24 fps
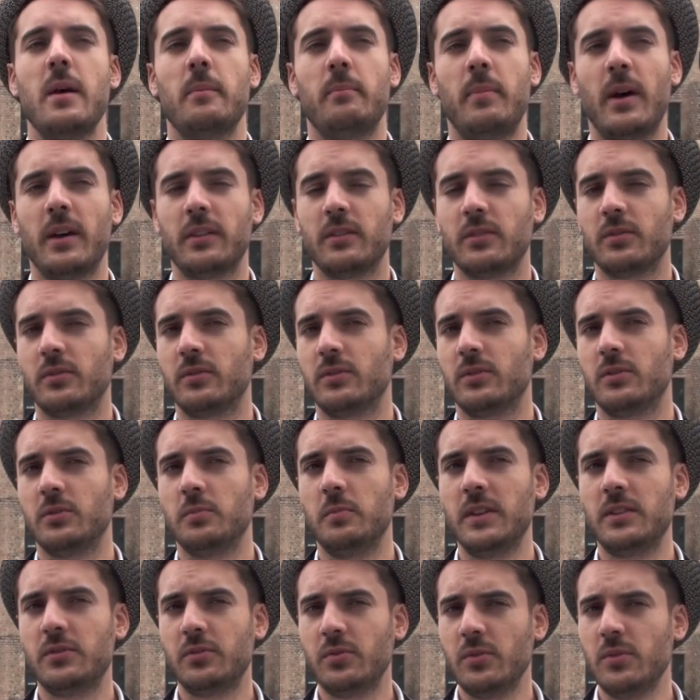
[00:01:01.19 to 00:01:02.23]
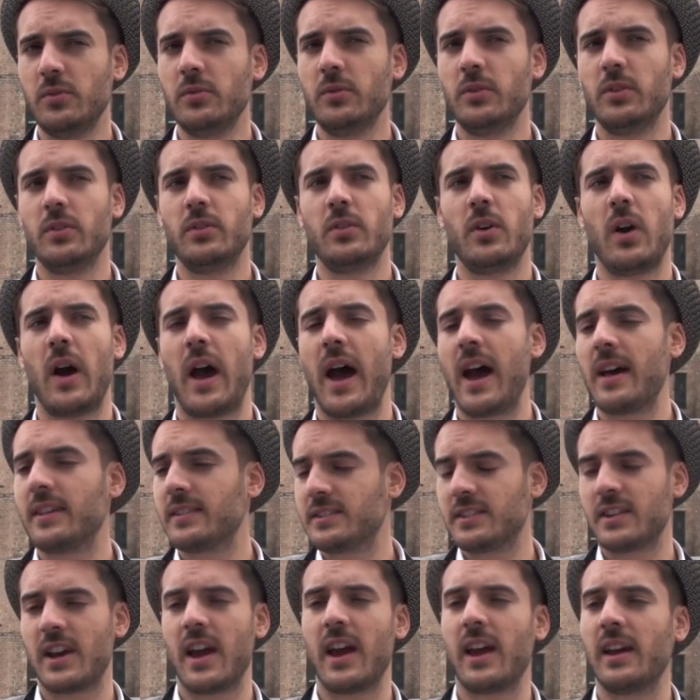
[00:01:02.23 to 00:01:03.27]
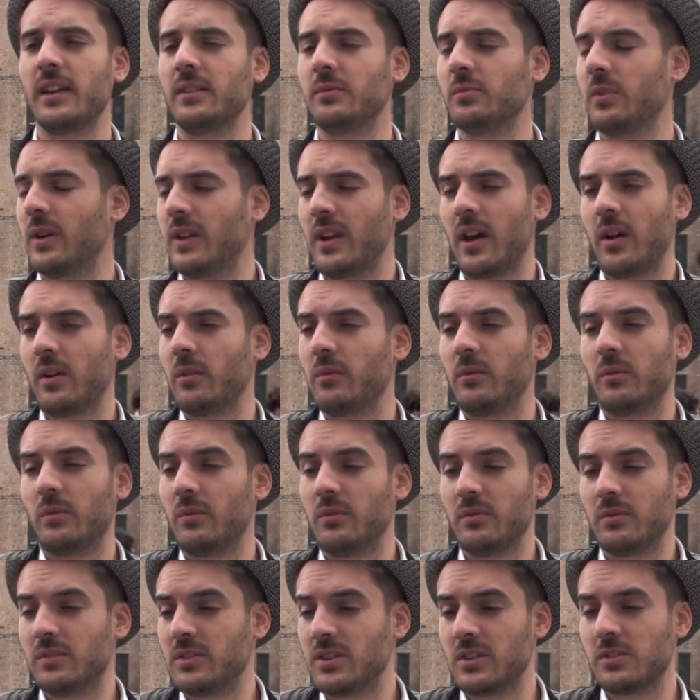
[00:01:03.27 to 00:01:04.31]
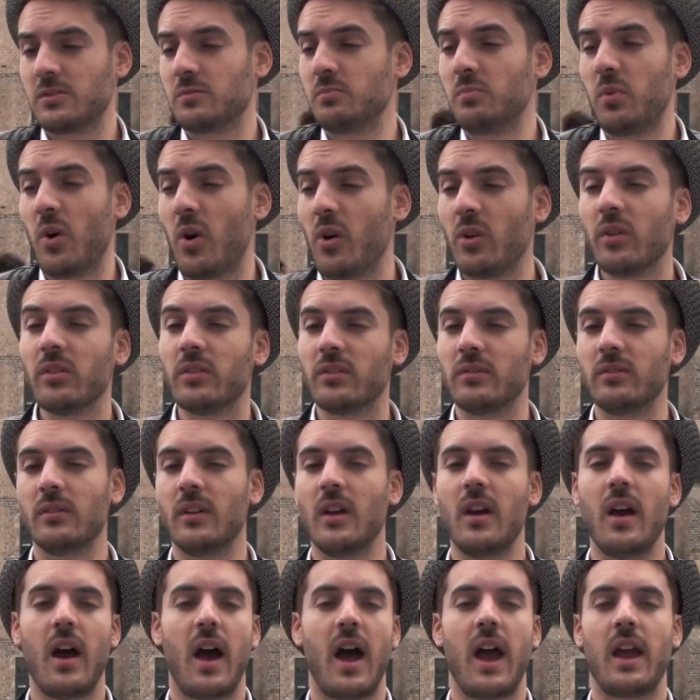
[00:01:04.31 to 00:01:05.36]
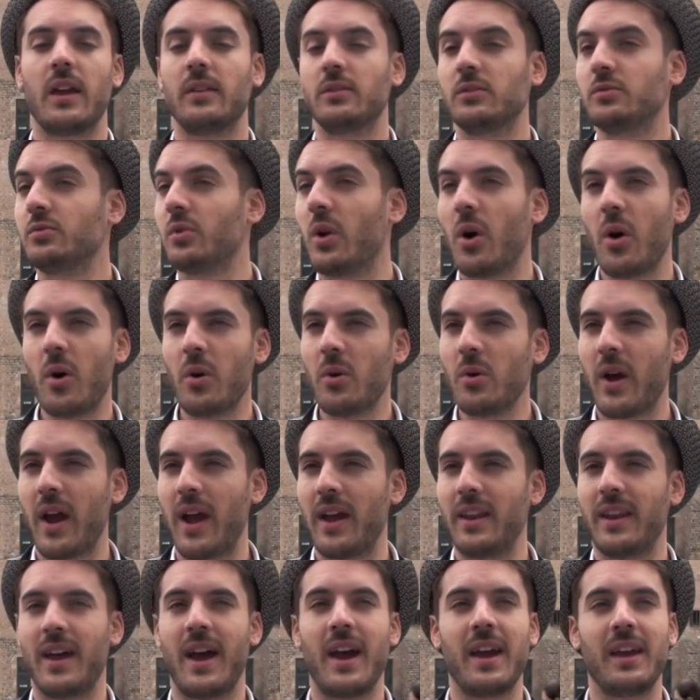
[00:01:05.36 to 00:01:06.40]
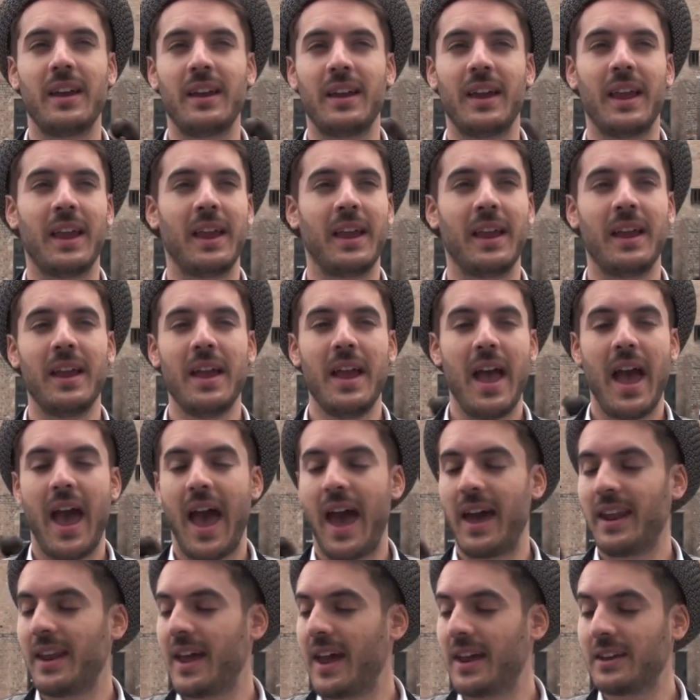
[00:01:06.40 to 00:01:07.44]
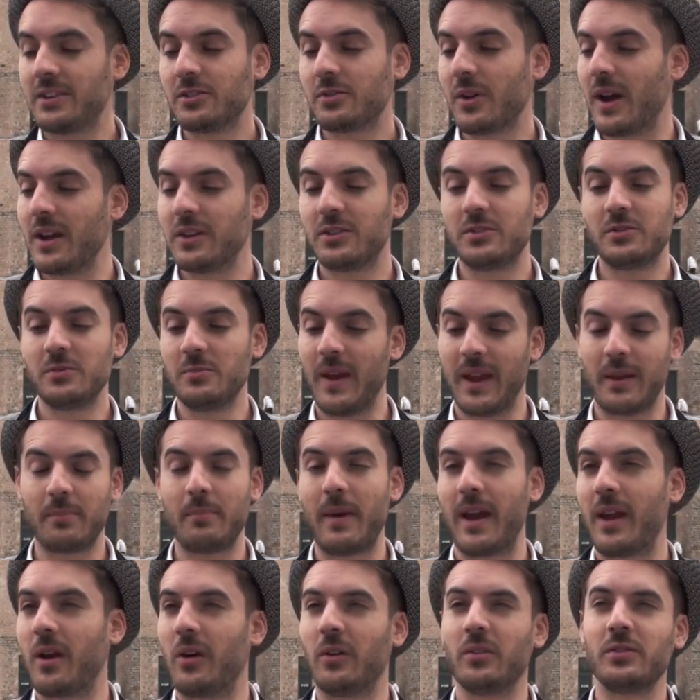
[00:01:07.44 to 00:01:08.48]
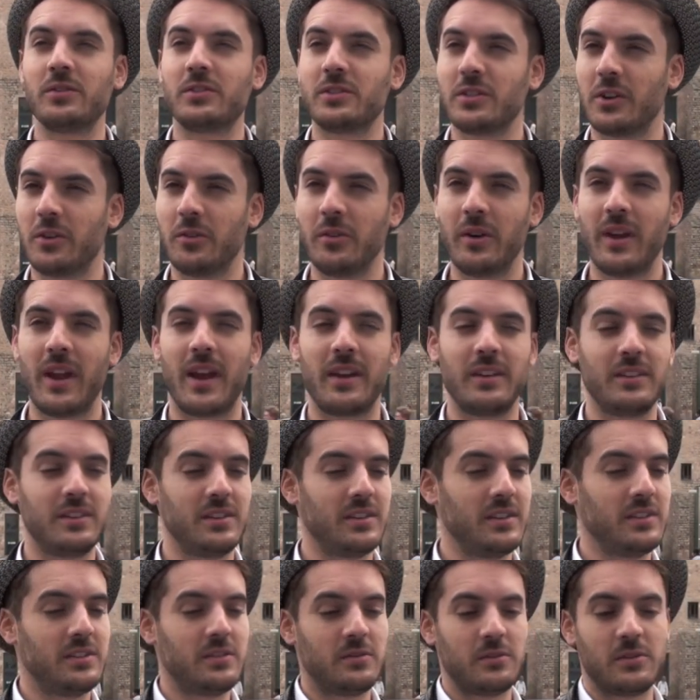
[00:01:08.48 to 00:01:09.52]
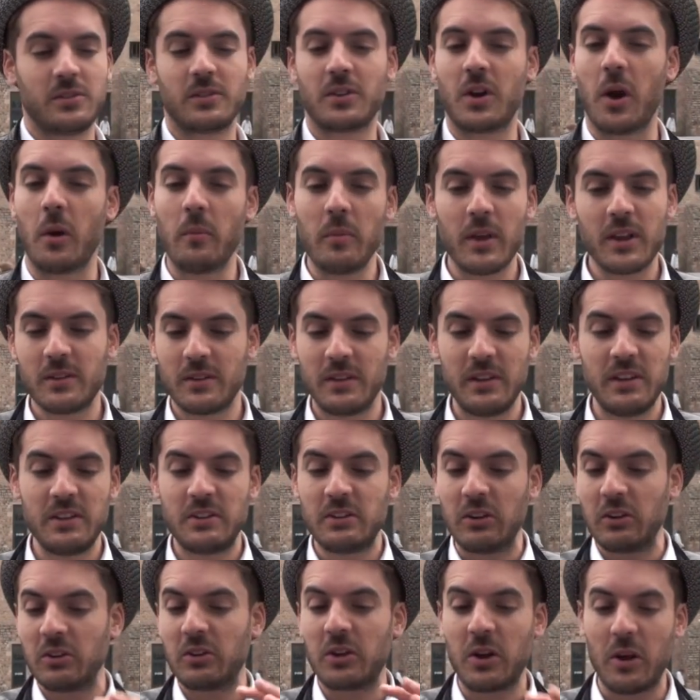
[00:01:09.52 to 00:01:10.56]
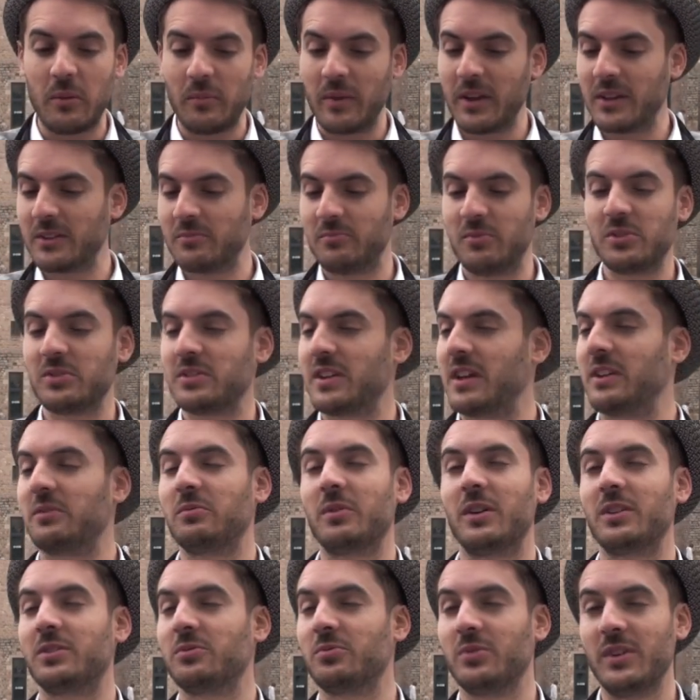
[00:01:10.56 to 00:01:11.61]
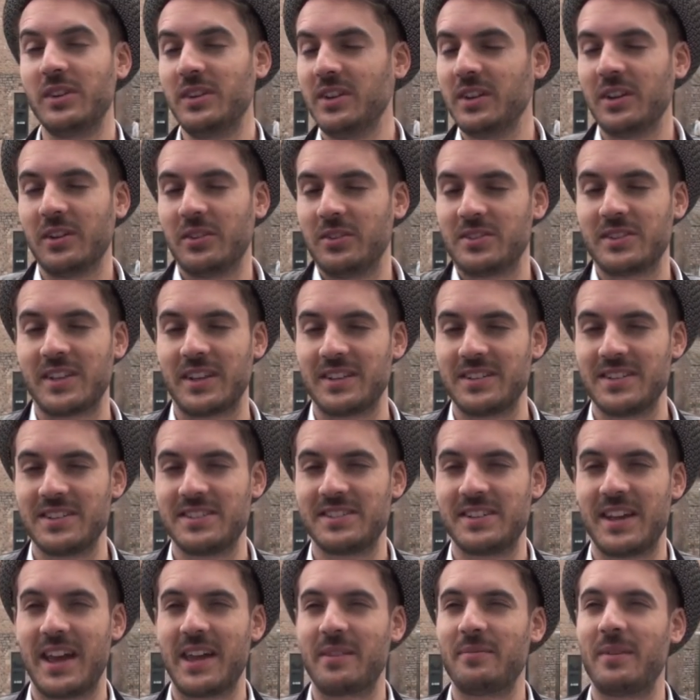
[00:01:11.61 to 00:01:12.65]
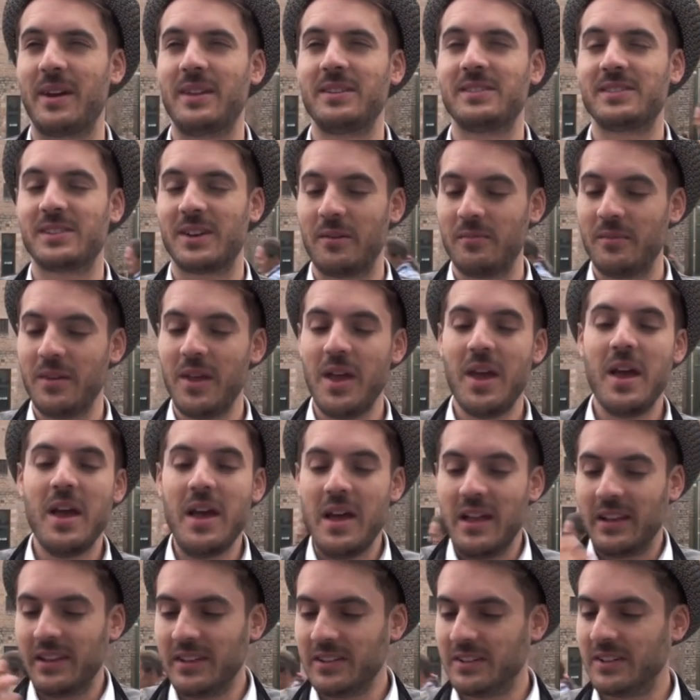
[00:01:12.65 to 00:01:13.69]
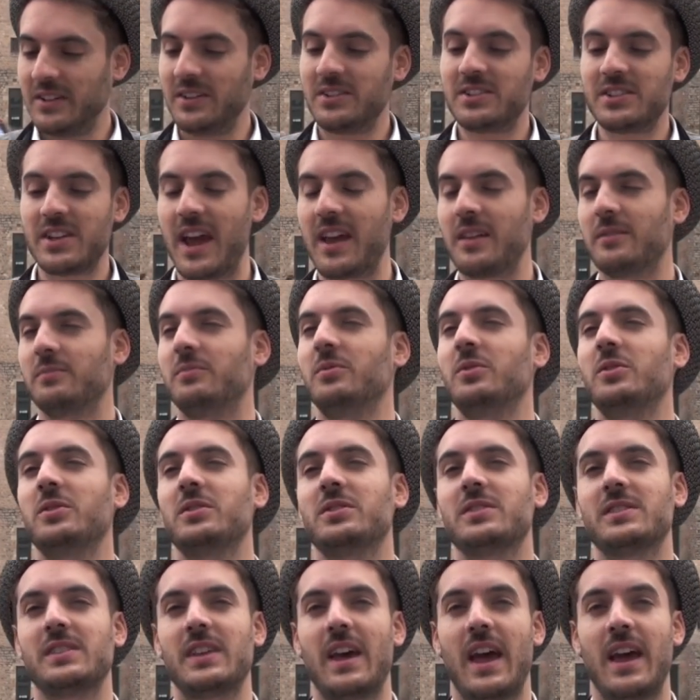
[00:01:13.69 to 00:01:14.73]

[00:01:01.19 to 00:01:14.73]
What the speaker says: But to be true, as child, when I just born, I draw and I tried to make my own story. I did little comic books that was ridiculous at this time, and some little child books.